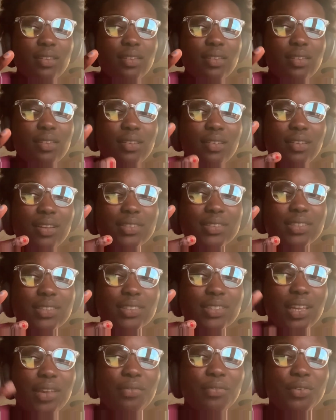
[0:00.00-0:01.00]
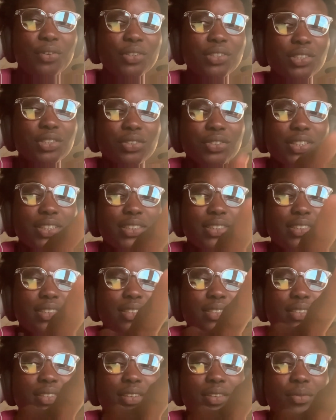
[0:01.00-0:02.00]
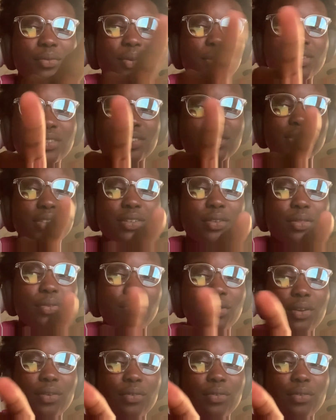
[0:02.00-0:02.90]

I was going to say four screens. One, two, three,